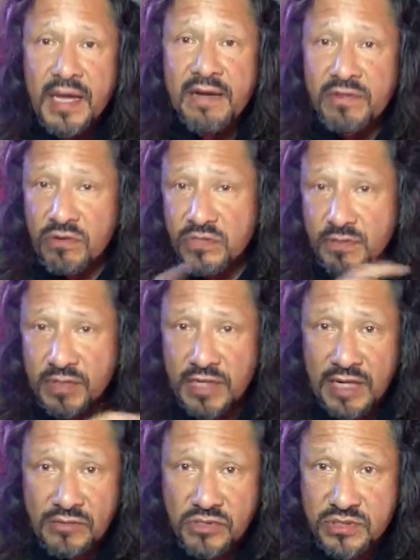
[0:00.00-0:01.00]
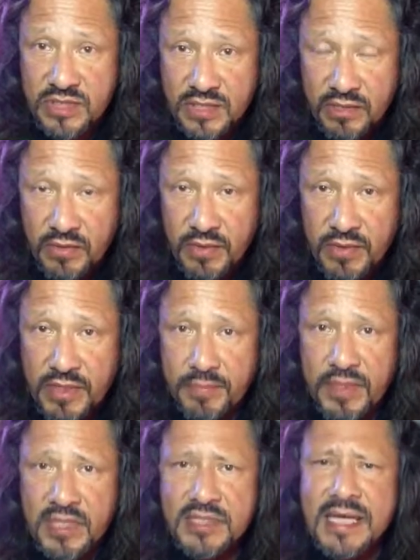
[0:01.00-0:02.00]
even though some of the announcers didn't agree with
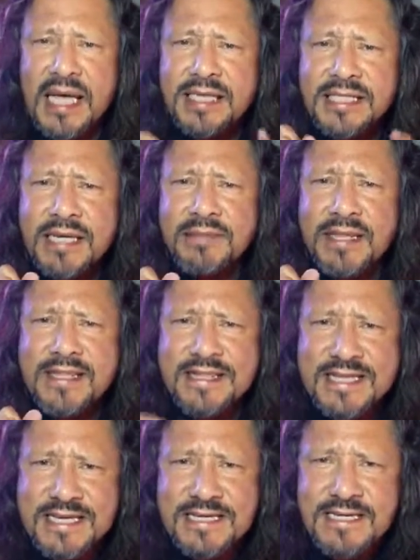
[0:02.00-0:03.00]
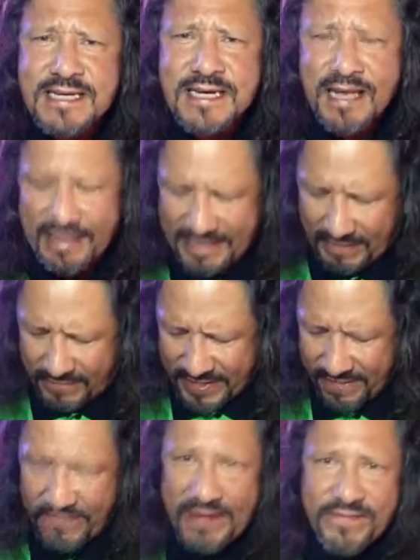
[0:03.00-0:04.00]
it, because they seem to think that
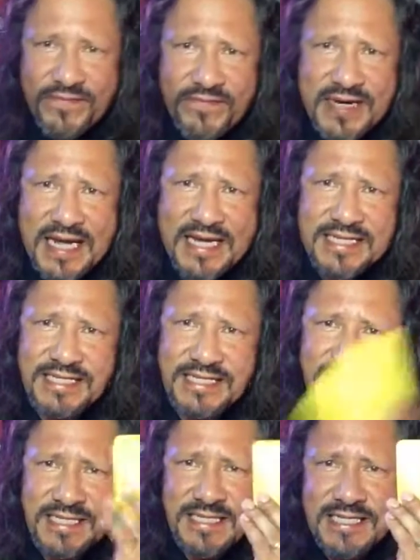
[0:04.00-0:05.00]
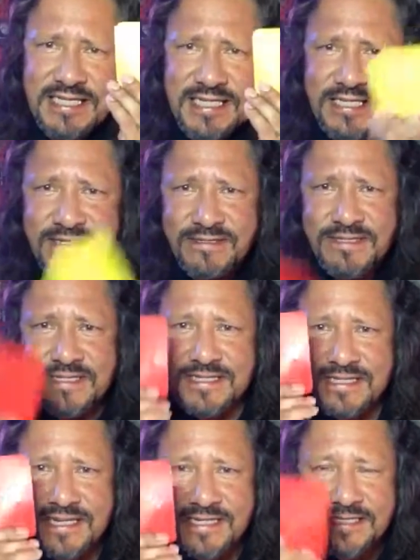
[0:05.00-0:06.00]
when a referee does this or
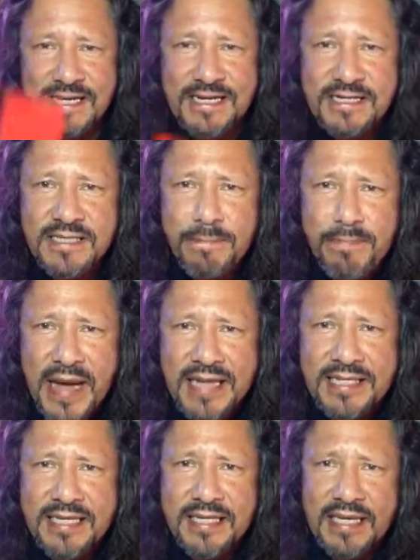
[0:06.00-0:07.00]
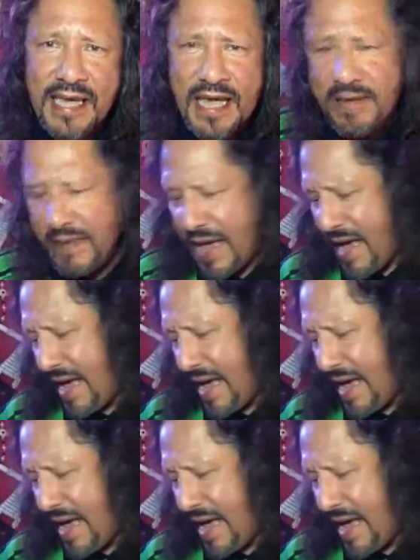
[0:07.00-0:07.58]
this, that he's impacting the game,